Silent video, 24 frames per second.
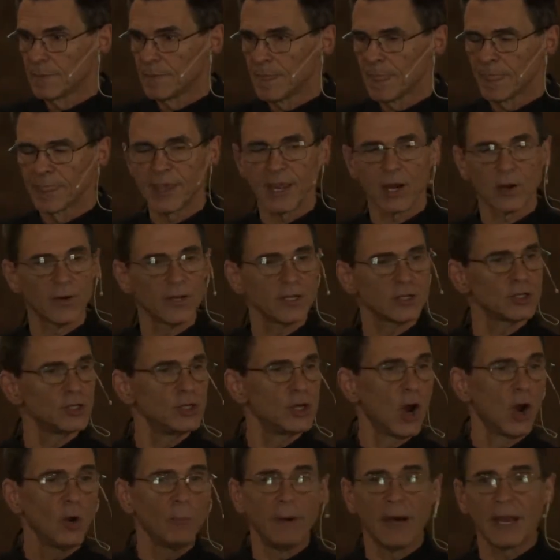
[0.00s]
There is
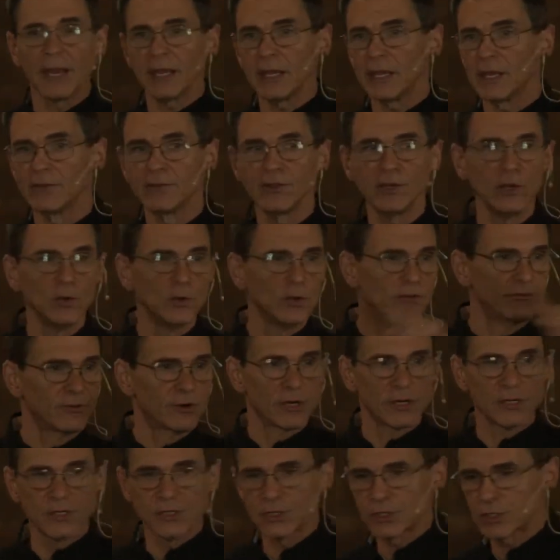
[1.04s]
nobody in the
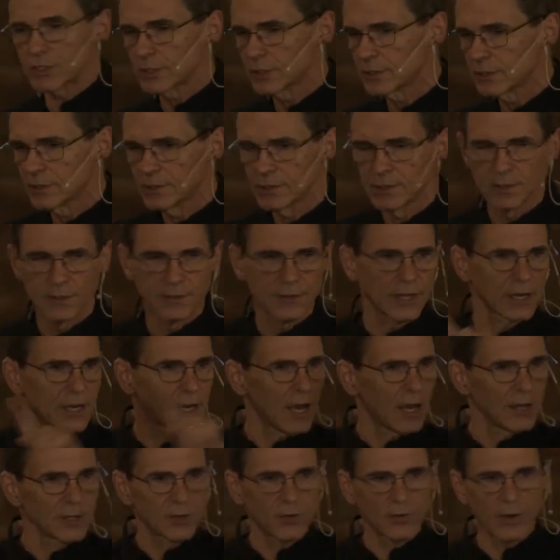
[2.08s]
universe that
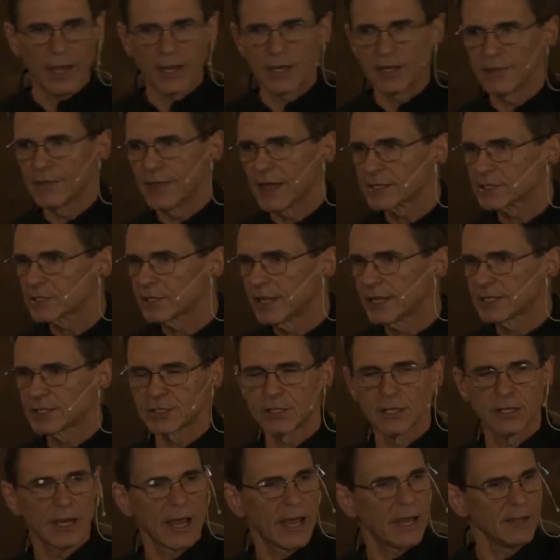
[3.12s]
God created that's less
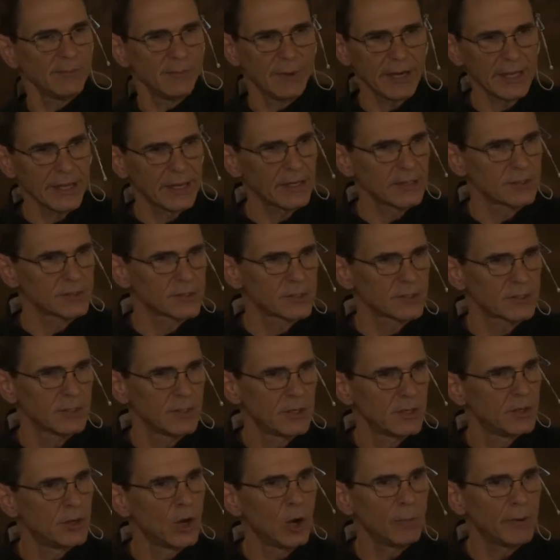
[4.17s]
than anybody else.
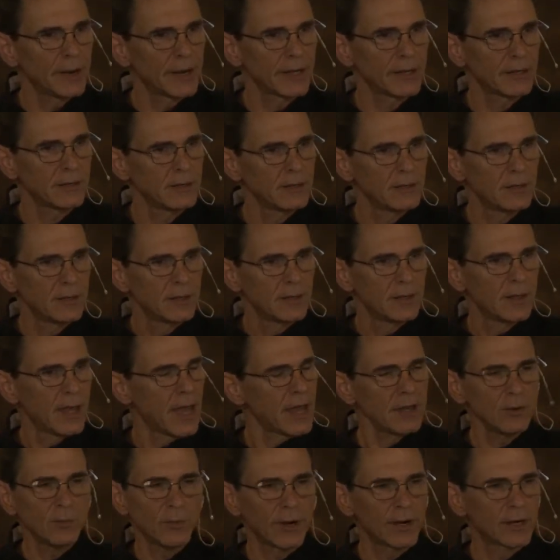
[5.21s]
Nobody.
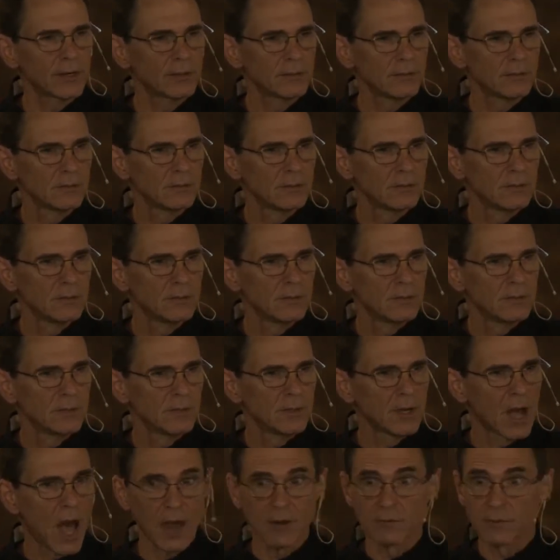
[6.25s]
Anywhere.
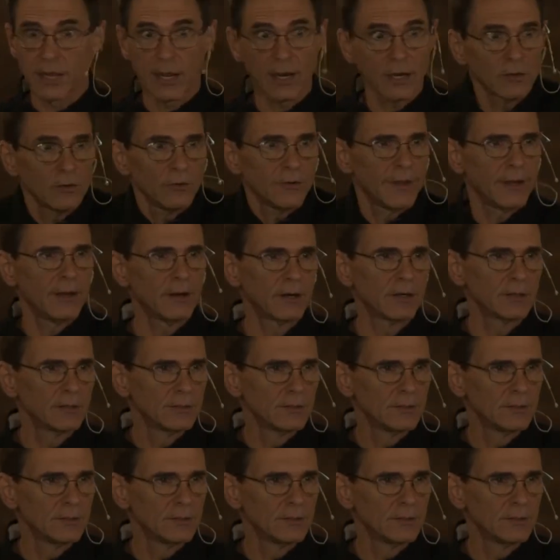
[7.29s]
I don't care who they are.